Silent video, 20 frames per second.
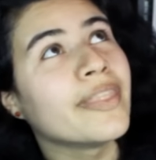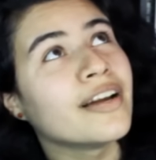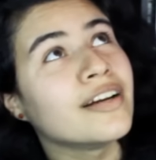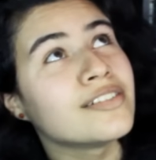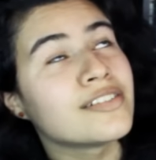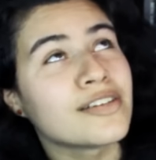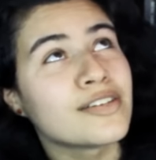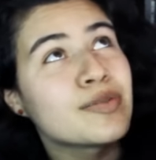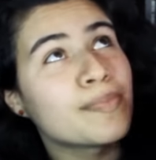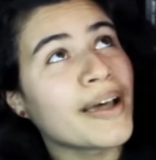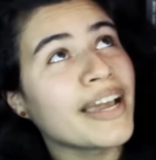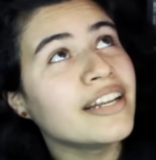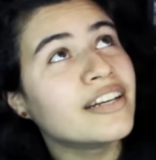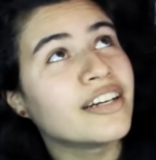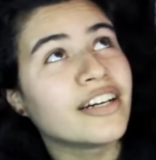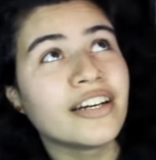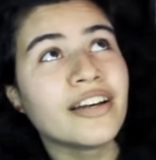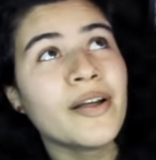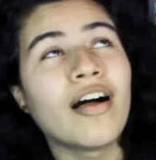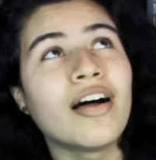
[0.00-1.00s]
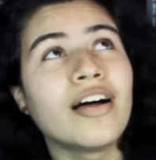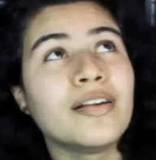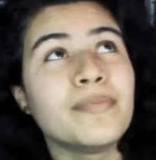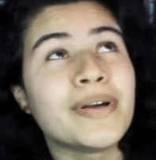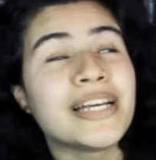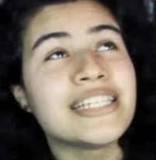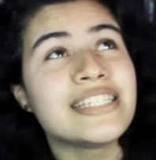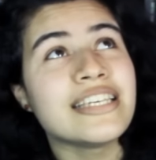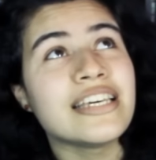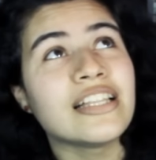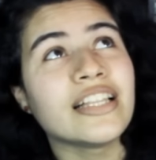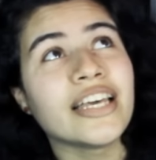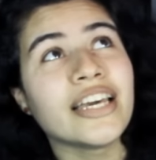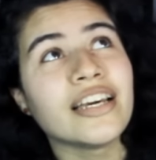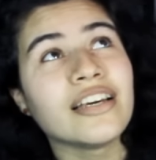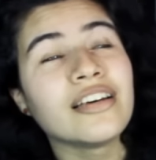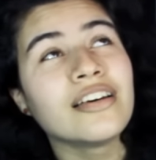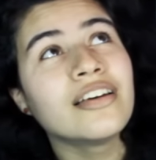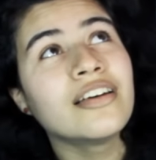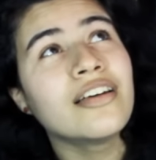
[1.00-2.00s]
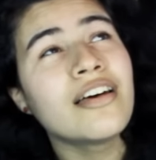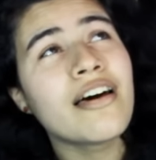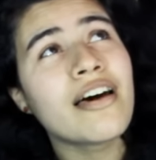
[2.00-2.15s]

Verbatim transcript: There's a spider on my ceiling.